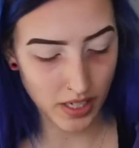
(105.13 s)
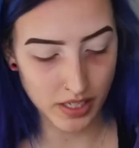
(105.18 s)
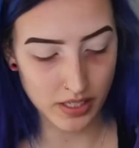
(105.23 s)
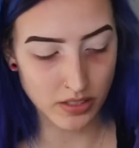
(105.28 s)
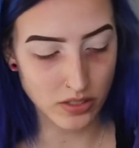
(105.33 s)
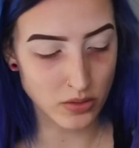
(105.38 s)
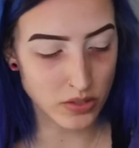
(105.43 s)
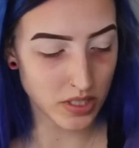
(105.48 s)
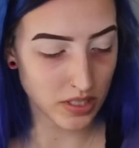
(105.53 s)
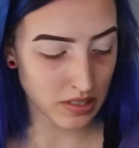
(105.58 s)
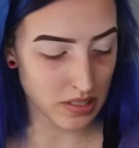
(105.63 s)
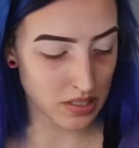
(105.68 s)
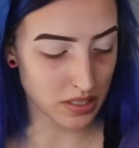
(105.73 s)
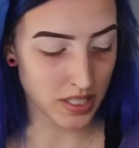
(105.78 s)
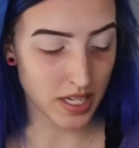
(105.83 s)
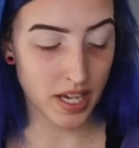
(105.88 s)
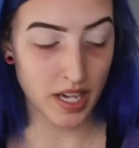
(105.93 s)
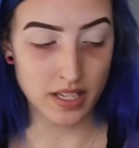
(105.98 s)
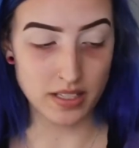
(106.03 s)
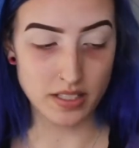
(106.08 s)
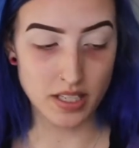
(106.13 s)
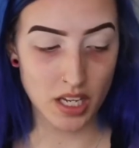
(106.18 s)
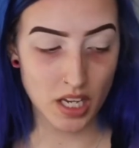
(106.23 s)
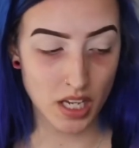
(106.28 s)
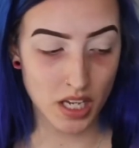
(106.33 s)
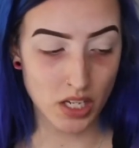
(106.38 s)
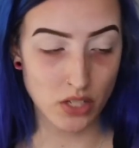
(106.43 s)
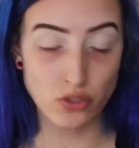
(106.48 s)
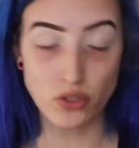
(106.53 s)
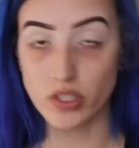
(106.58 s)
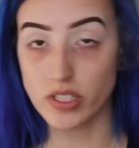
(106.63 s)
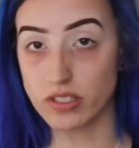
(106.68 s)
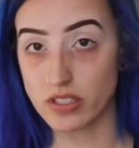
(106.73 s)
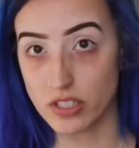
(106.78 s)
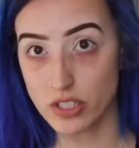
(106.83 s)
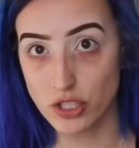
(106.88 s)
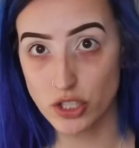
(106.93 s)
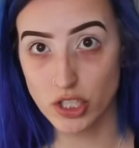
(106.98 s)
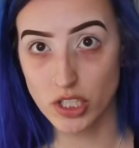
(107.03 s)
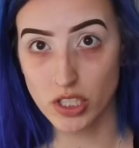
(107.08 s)
using this as a
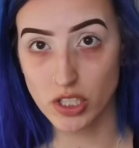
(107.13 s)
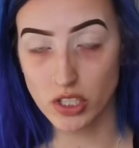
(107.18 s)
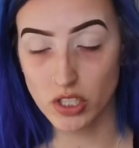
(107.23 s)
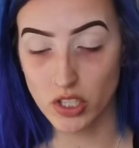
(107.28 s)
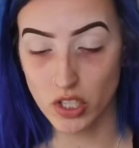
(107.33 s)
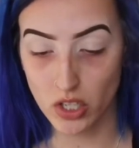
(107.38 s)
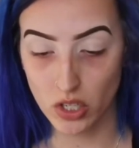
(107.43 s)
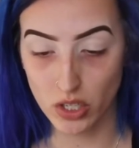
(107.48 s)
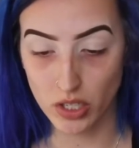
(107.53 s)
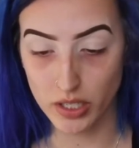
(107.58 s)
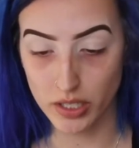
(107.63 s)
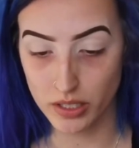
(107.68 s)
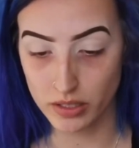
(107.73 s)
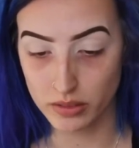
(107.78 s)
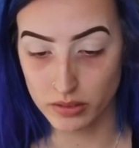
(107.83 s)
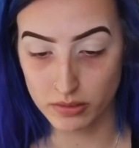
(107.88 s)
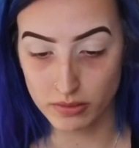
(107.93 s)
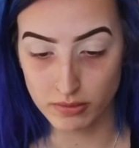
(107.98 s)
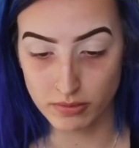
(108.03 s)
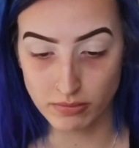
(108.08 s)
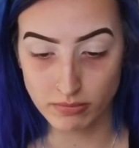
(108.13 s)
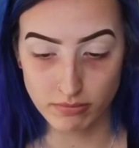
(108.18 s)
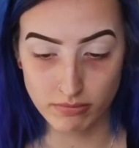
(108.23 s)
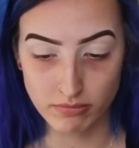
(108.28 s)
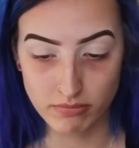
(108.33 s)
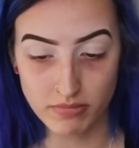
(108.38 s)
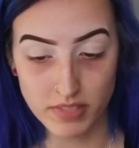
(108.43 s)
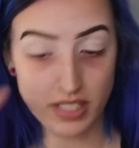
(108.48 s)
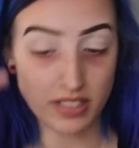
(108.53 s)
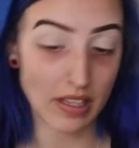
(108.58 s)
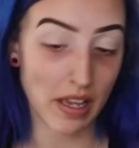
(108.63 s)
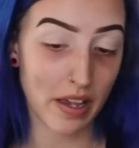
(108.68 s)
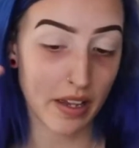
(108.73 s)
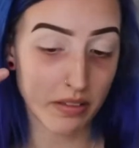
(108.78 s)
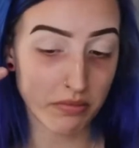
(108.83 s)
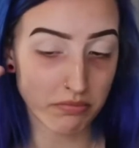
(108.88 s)
transition on this eye.